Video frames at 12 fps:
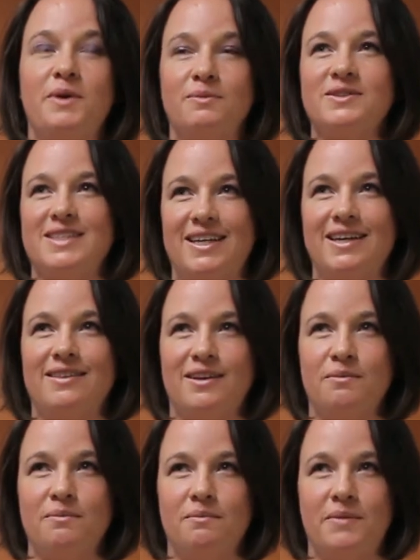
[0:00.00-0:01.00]
be able to hit
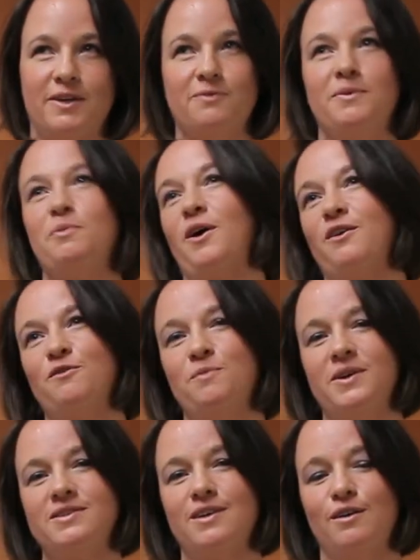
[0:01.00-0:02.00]
them makes me proud of
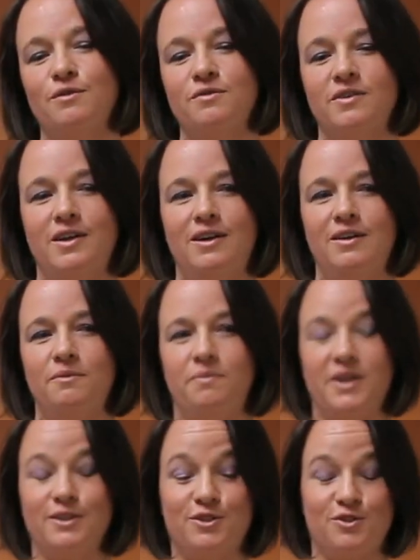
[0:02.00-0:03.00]
myself.
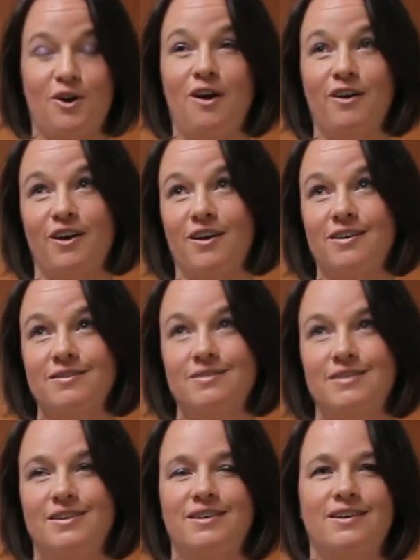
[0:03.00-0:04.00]
Being stronger,
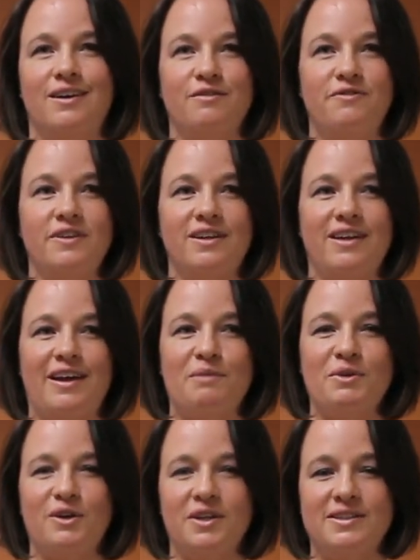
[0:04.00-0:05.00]
uh, feeling like
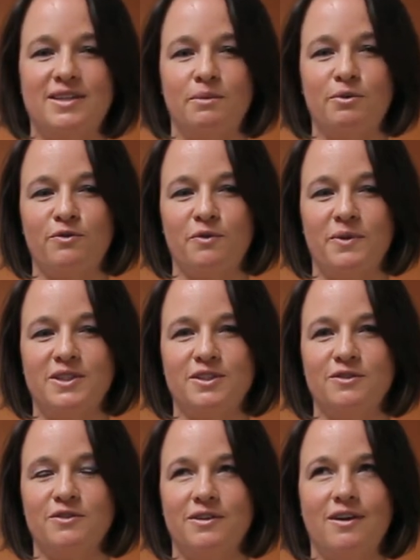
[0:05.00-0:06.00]
I'm a good example for my
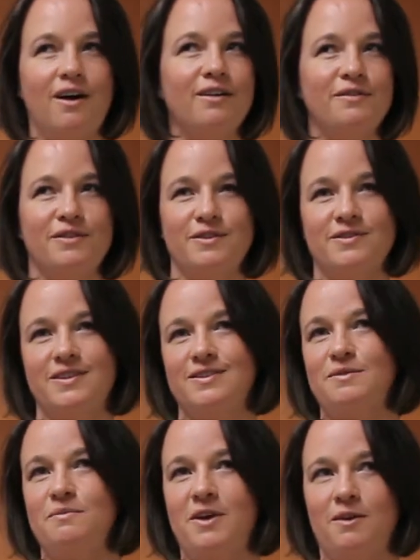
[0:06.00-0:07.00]
children, all of those
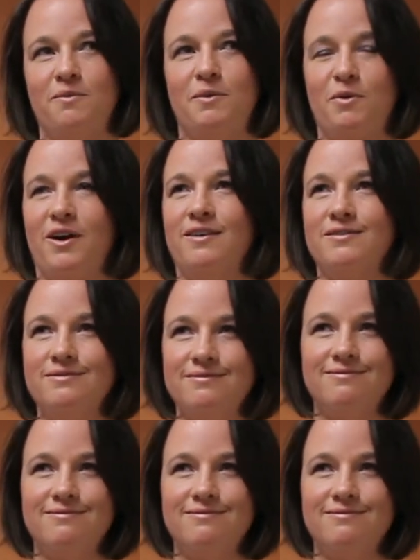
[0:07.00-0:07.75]
things make me proud.